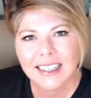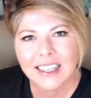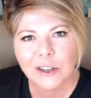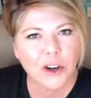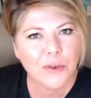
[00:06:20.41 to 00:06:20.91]

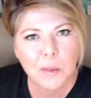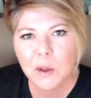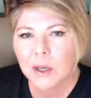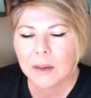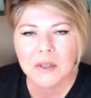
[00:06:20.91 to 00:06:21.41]
Griffey
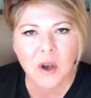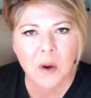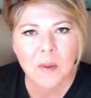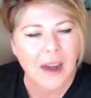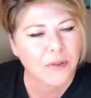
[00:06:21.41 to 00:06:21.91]
Poo comes
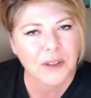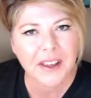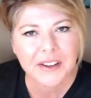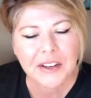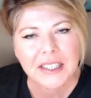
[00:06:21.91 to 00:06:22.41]
home. I don't feel
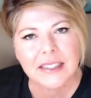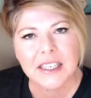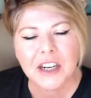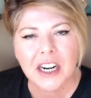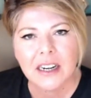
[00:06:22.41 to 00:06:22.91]
like cooking
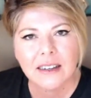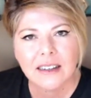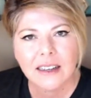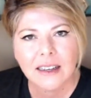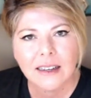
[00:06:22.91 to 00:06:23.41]
dinner.
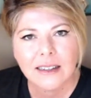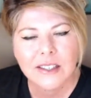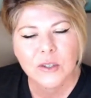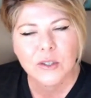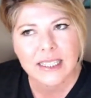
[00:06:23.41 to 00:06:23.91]

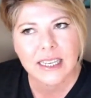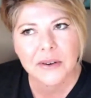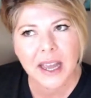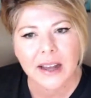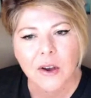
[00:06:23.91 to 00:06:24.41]
So I say,
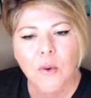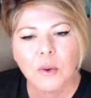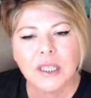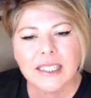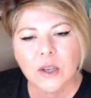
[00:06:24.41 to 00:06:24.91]
okay,
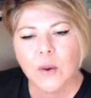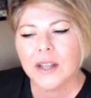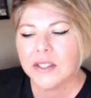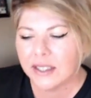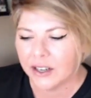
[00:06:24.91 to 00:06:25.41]
well, let's go
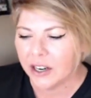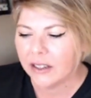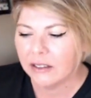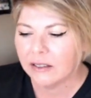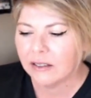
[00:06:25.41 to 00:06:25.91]
out to dinner.
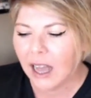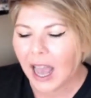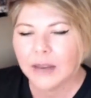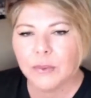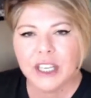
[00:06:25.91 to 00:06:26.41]

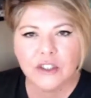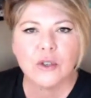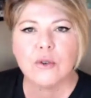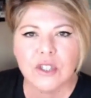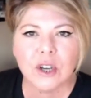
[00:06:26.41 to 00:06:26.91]
We can
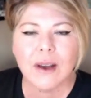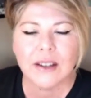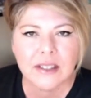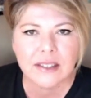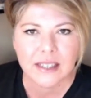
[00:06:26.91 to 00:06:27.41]
choose to go
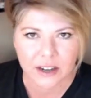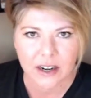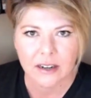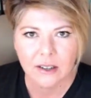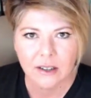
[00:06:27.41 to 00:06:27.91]
out to
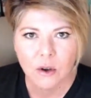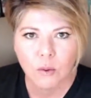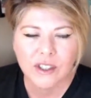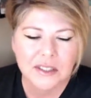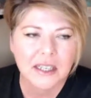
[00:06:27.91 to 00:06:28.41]
dinner,
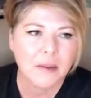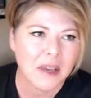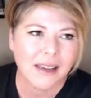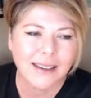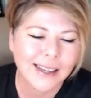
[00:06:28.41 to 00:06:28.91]
which is going to
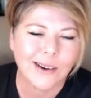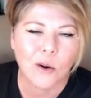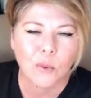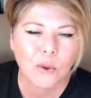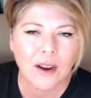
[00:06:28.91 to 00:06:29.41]
be,
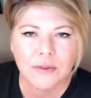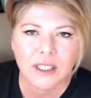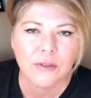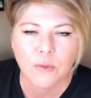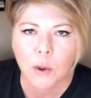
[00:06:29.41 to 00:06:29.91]

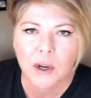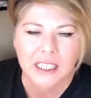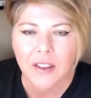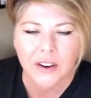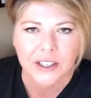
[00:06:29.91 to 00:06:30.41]
roughly
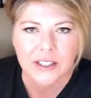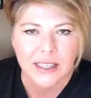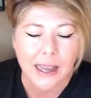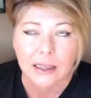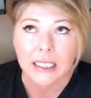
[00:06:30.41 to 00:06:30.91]
$40
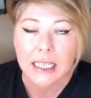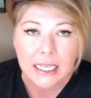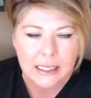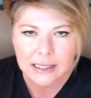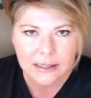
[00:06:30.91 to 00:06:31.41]
at
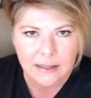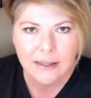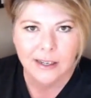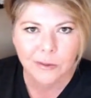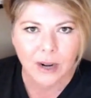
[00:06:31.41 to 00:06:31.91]
least,
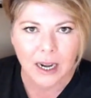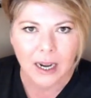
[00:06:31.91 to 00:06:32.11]
right?